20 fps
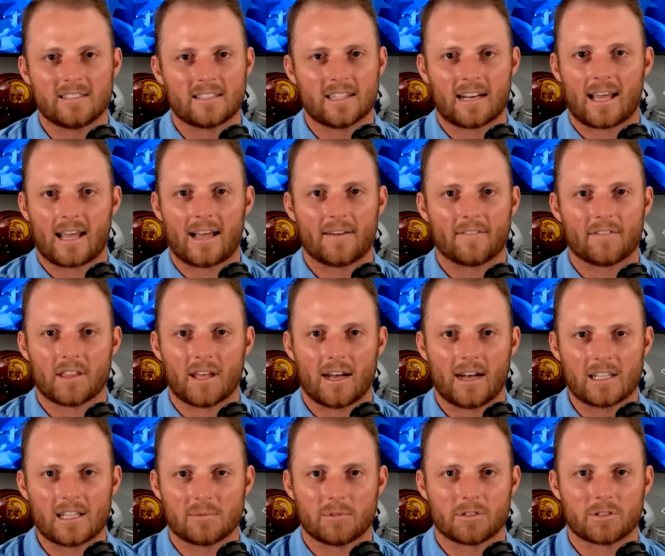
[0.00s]
he's going to have for the
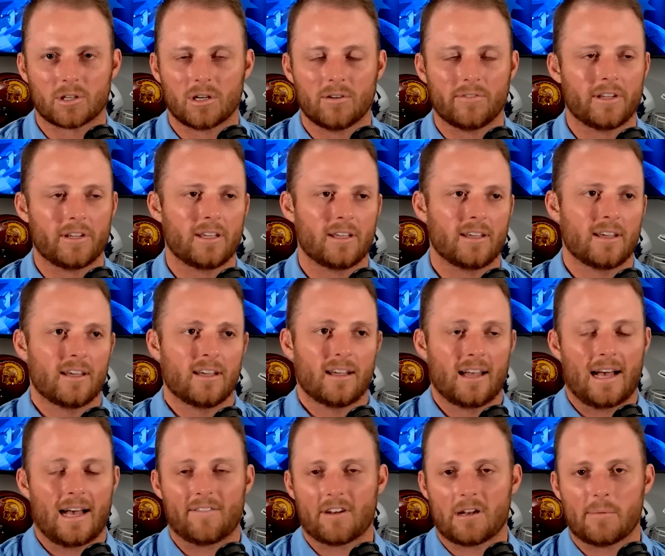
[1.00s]
Heisman Trophy.
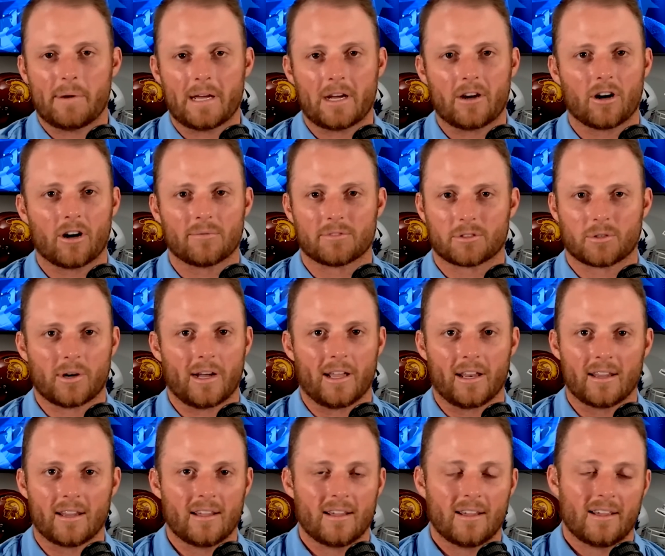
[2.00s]
Having a big arm's
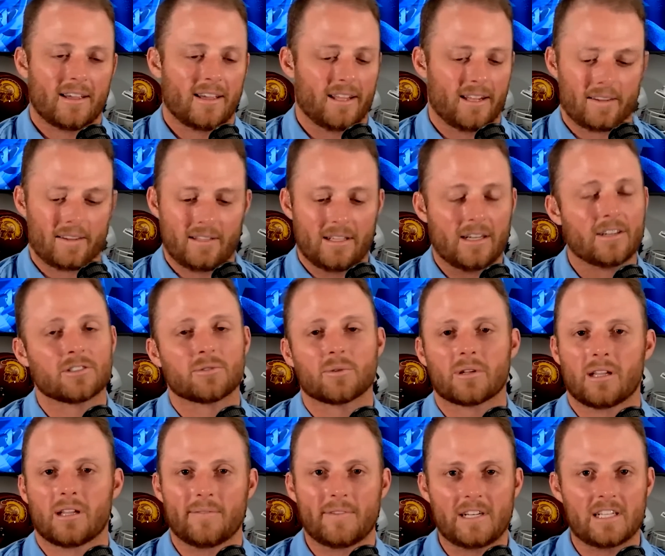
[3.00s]
great. And here's
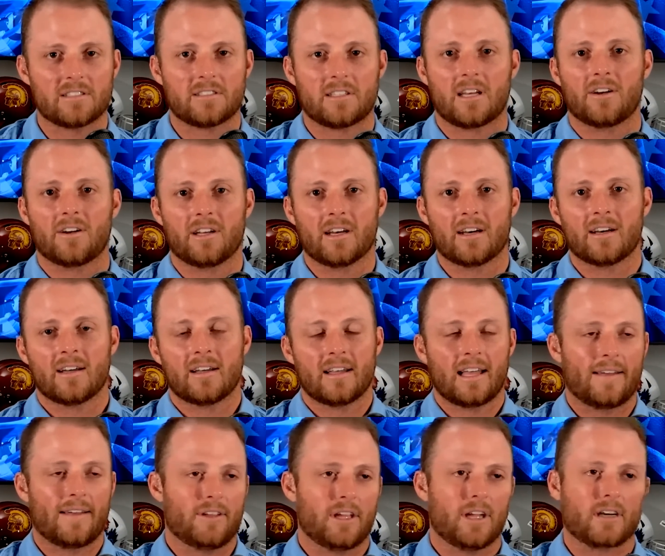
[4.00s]
what, let me just tell you.
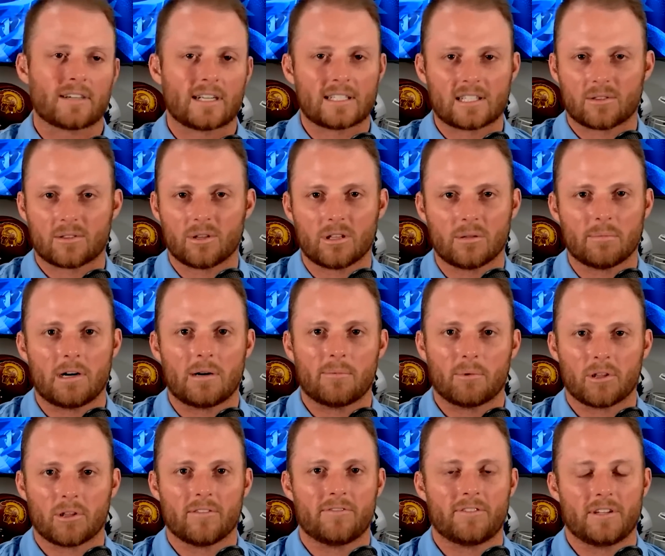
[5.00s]
If you ever had to throw the ball
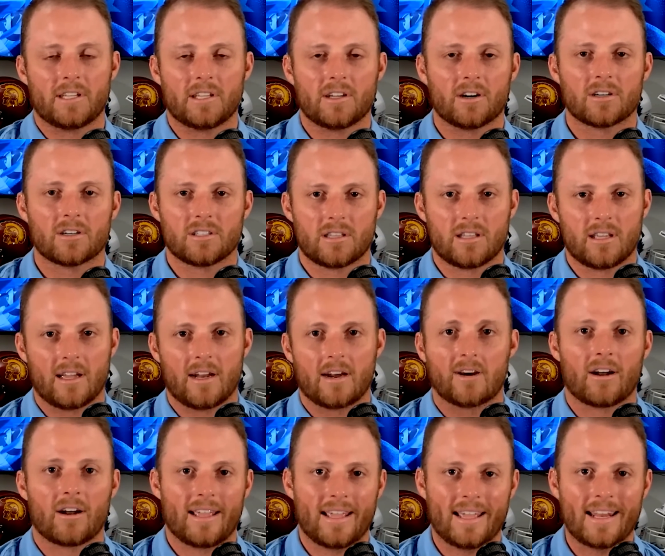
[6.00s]
more than fifty yards in the
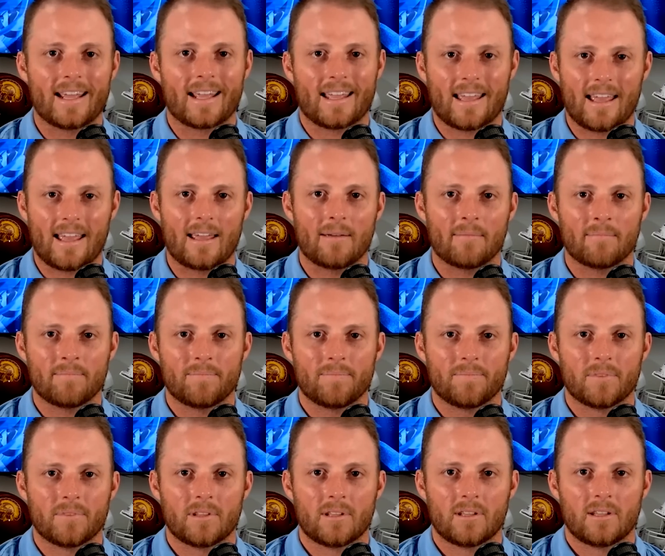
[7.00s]
air in a game,
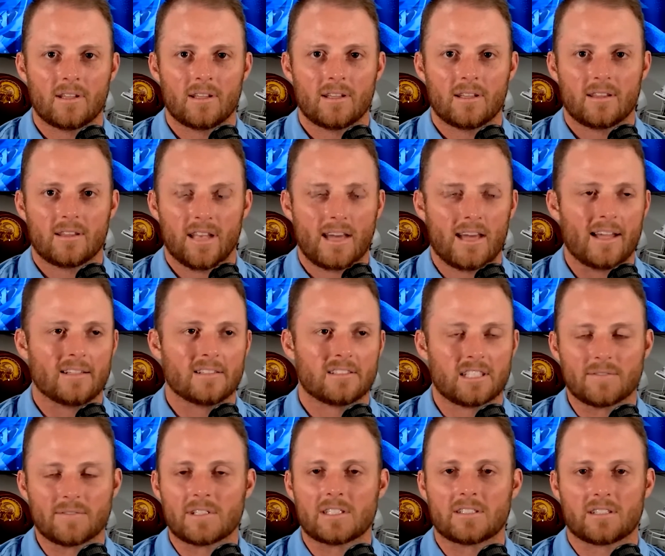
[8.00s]
then
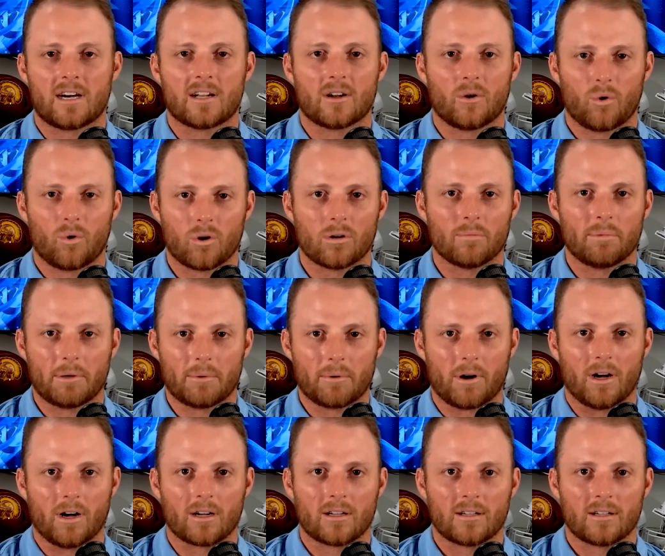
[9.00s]
something's gone horribly wrong.